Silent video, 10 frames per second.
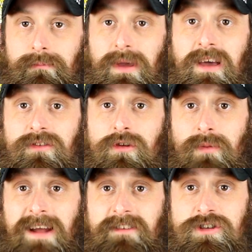Because
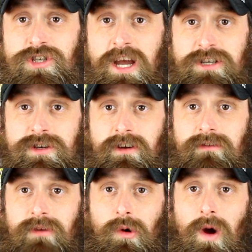direct injection
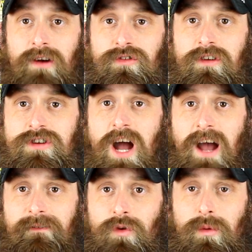requires such
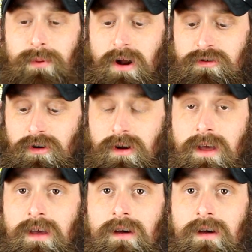high fuel pressure,